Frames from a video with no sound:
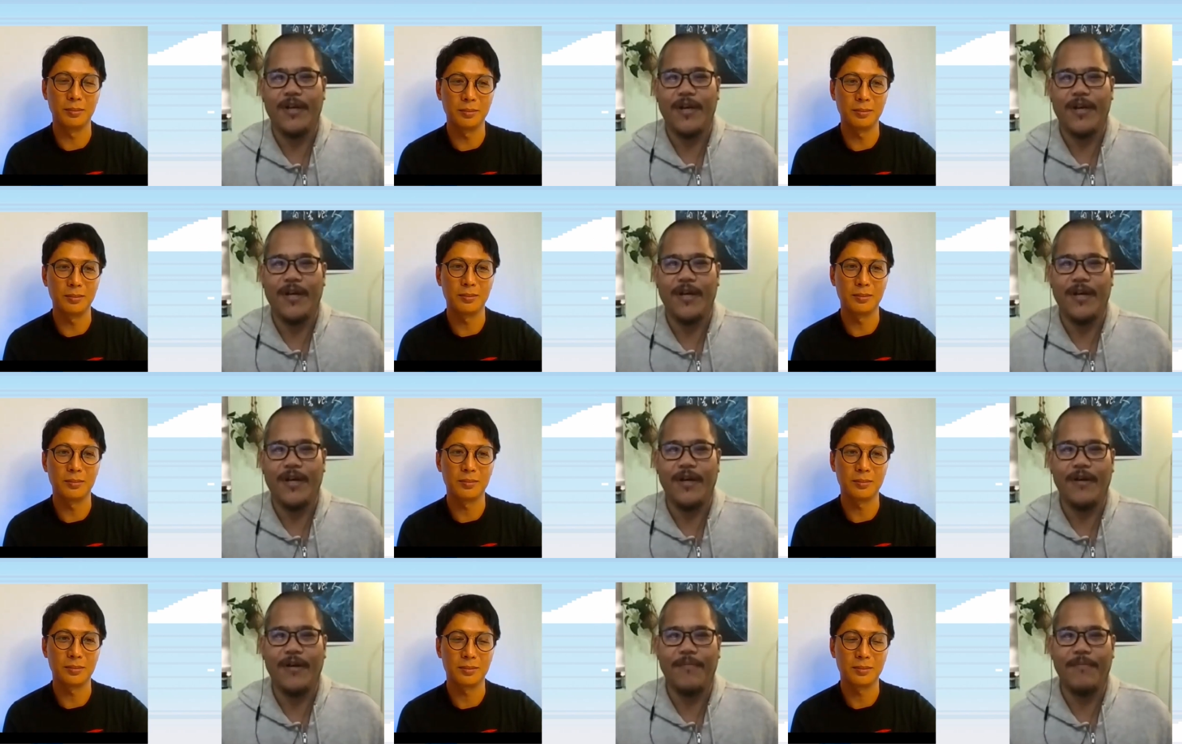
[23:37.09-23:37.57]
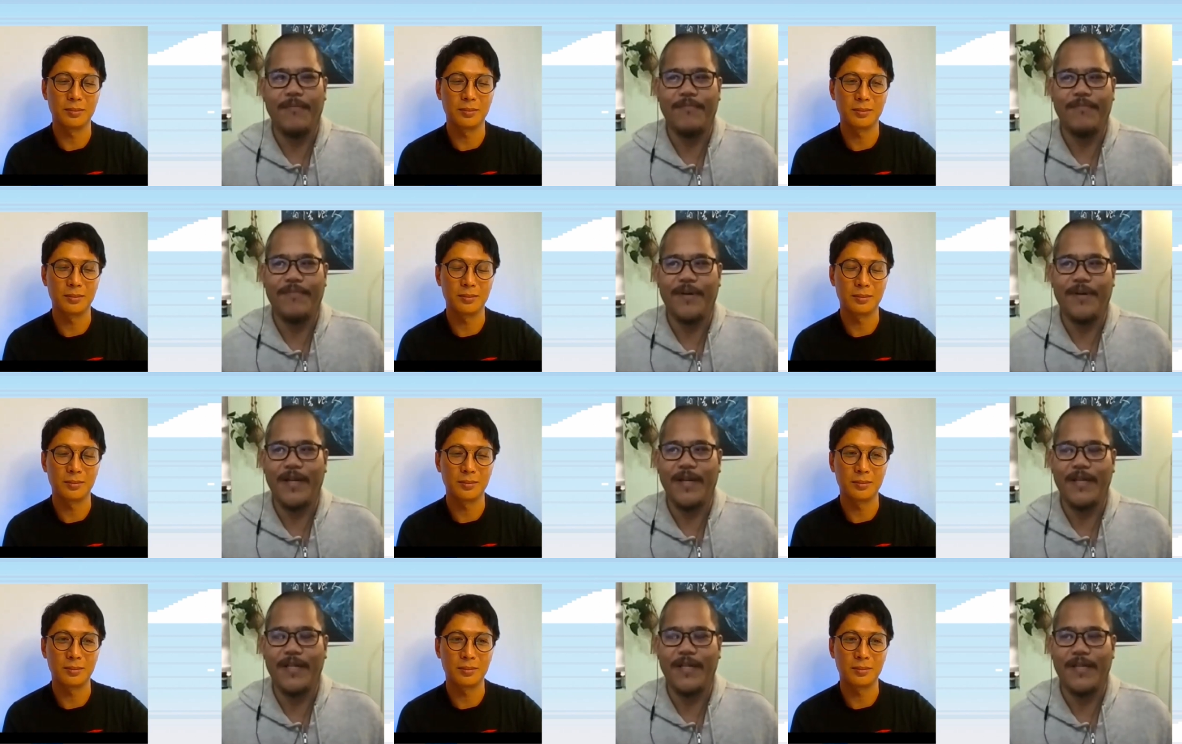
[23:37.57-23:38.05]
Speaker 1: um
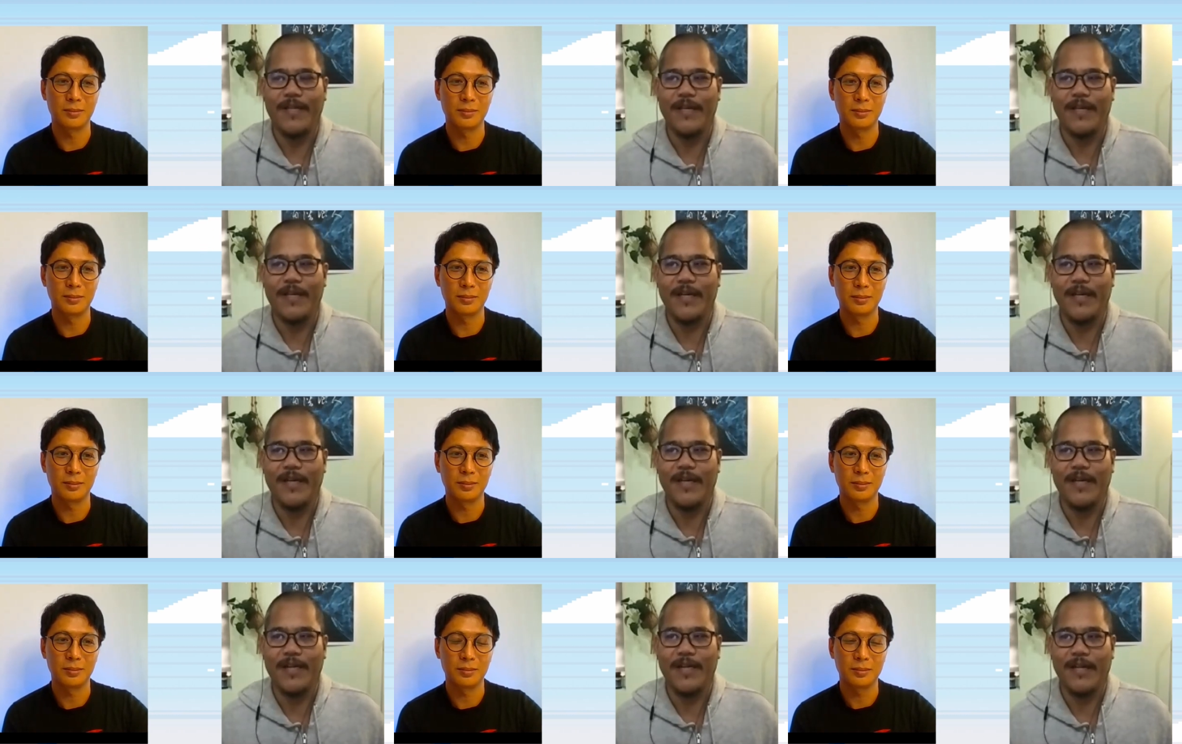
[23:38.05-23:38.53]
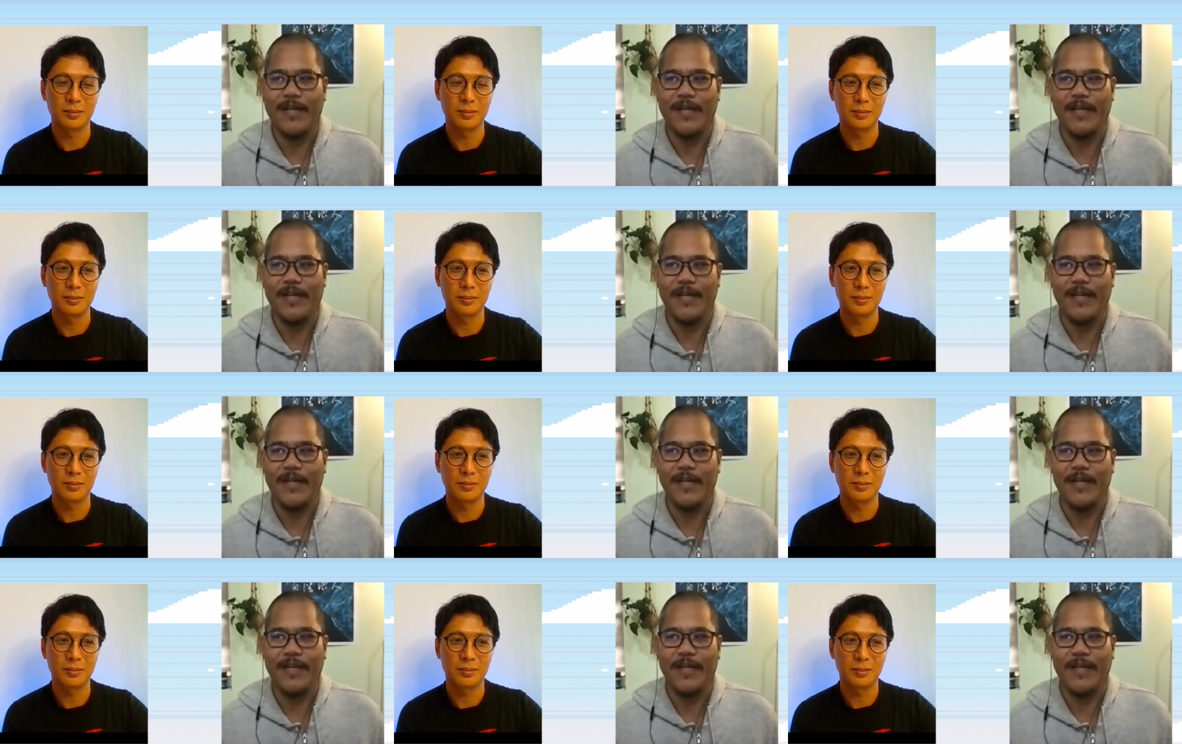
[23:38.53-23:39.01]
but uh
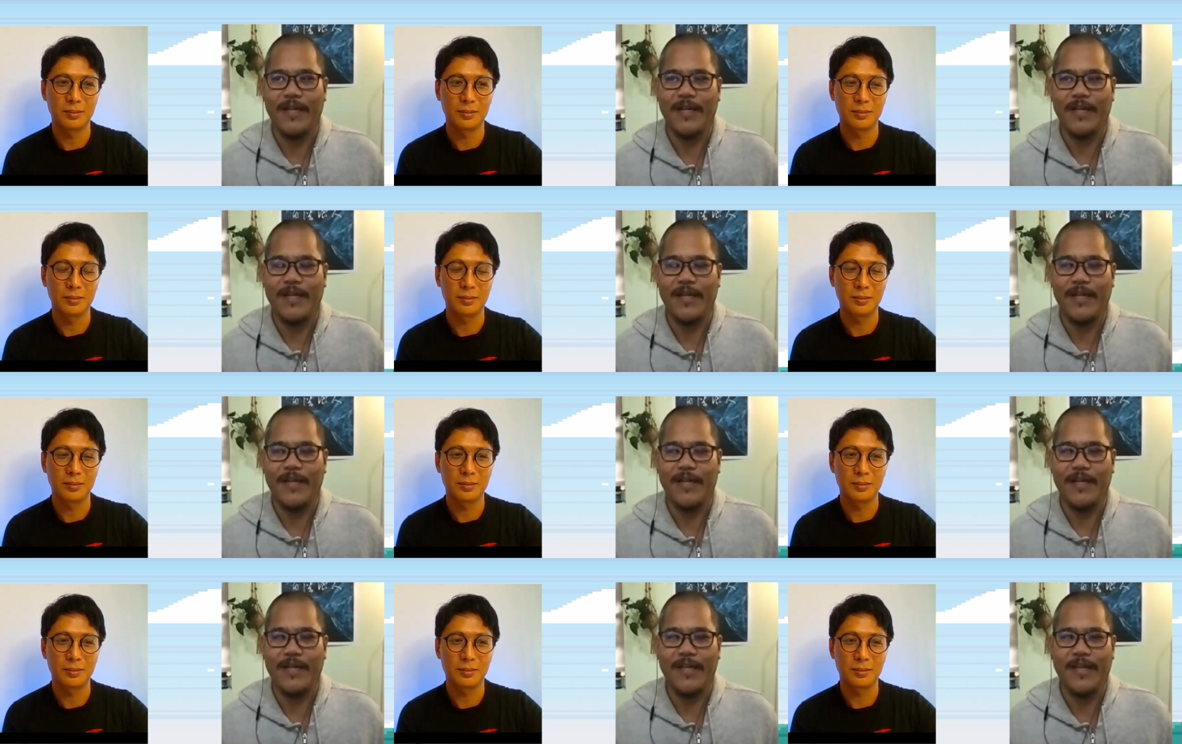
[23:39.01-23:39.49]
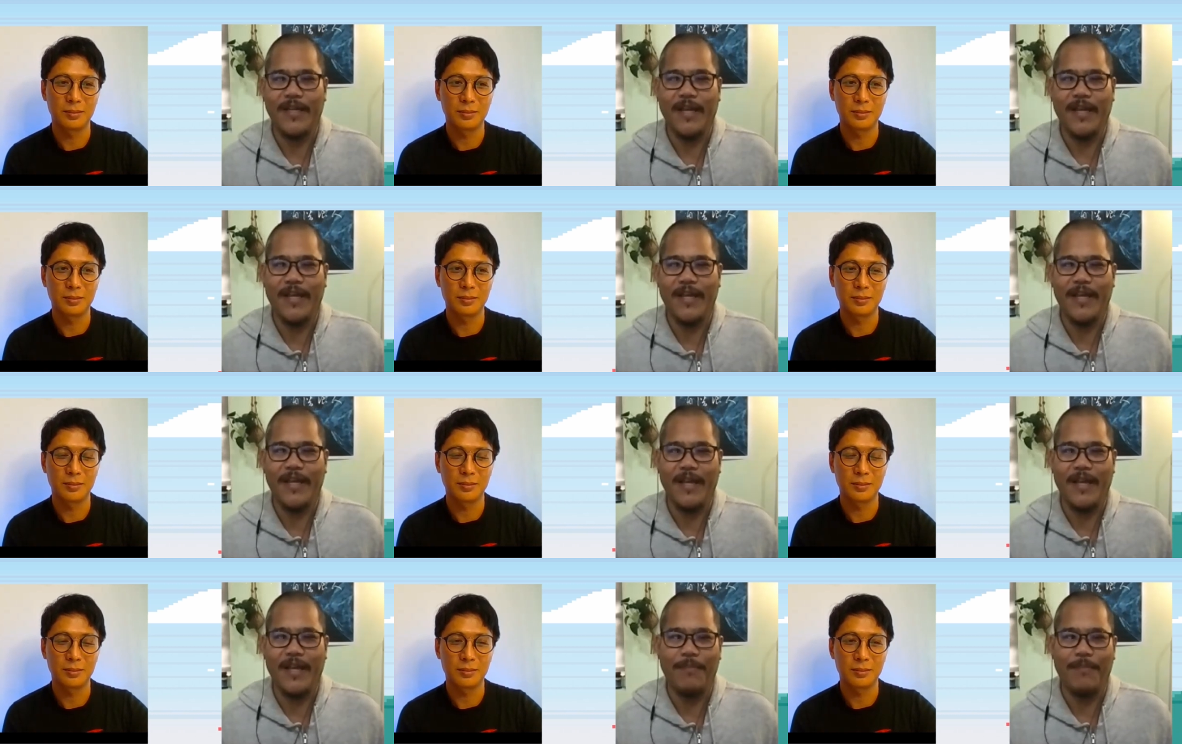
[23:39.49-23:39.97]
it,
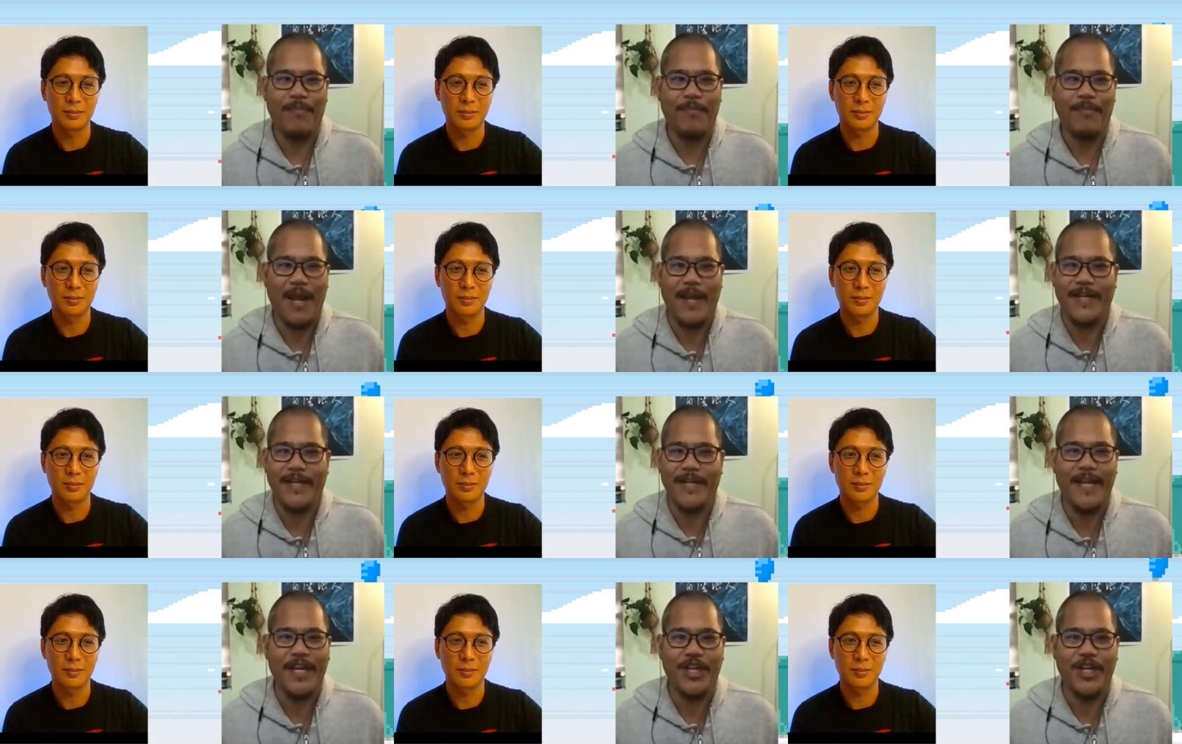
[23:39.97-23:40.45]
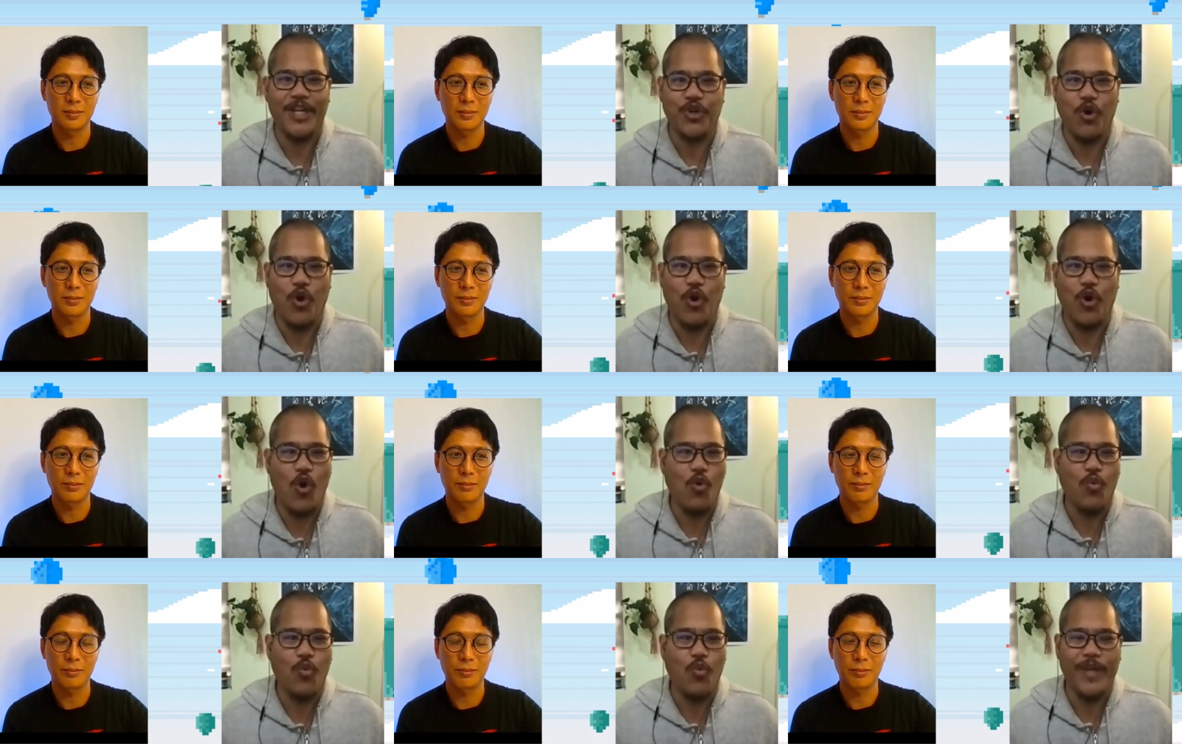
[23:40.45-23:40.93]
it probably takes you a
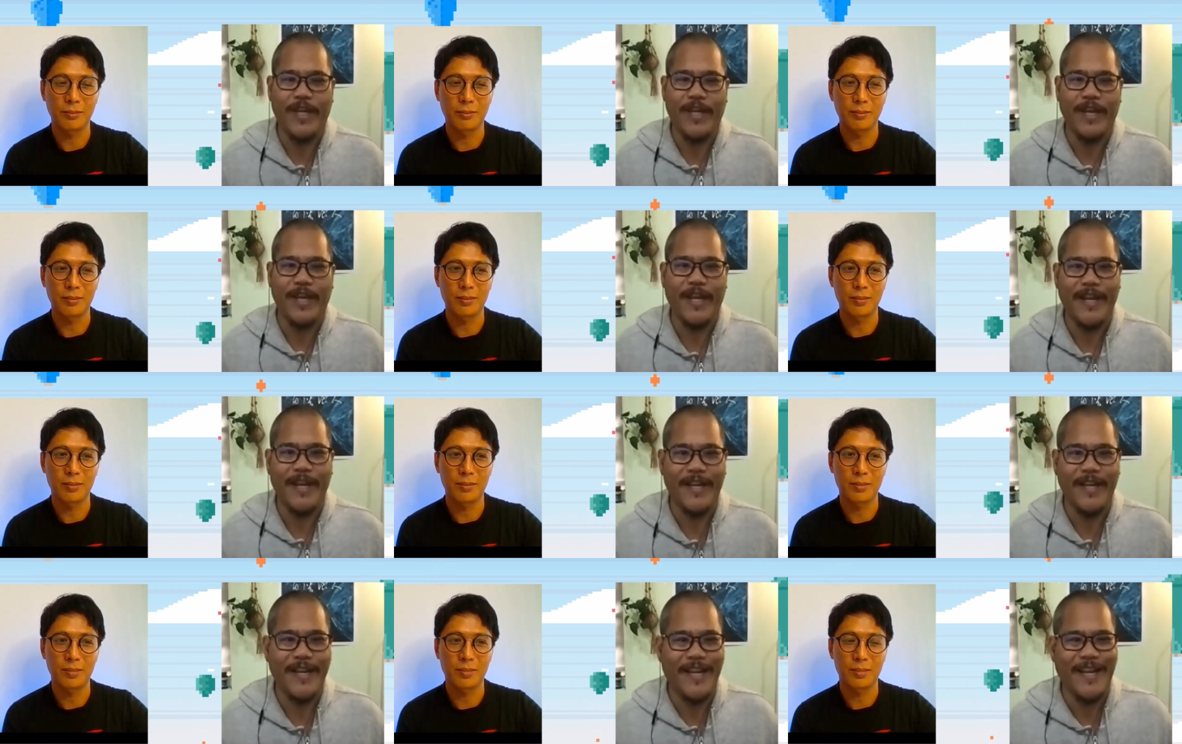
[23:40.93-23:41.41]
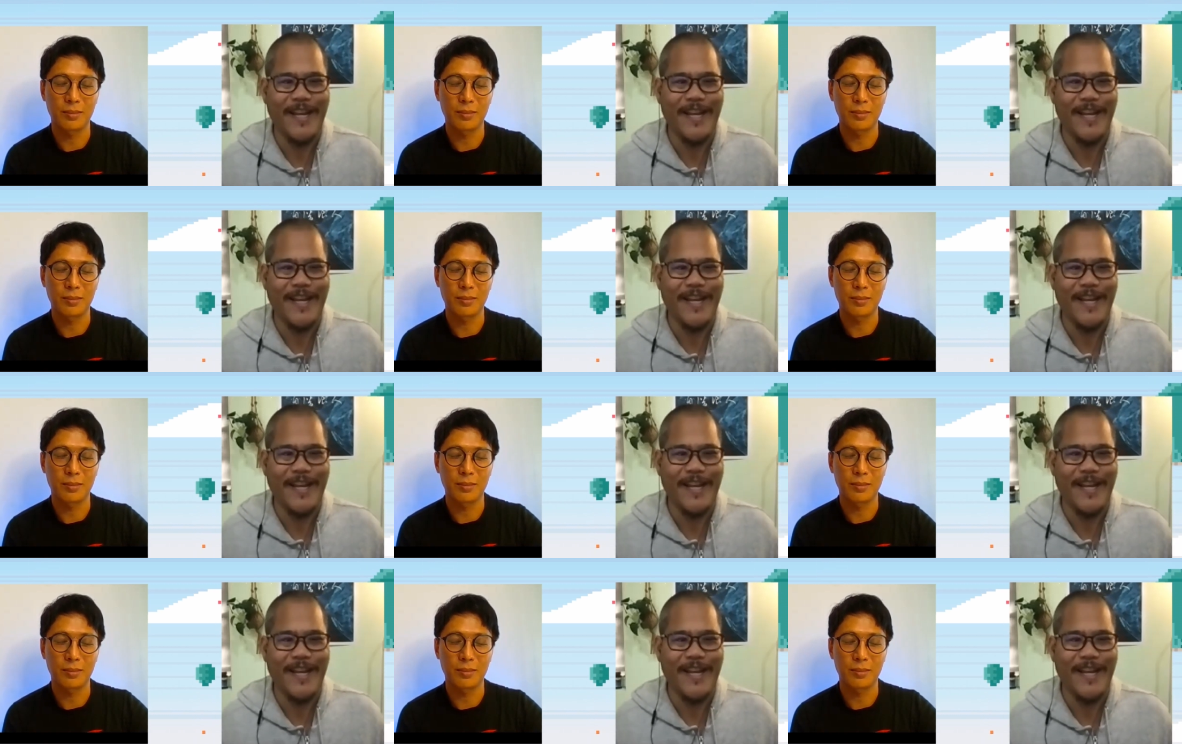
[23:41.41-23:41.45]
whole weekend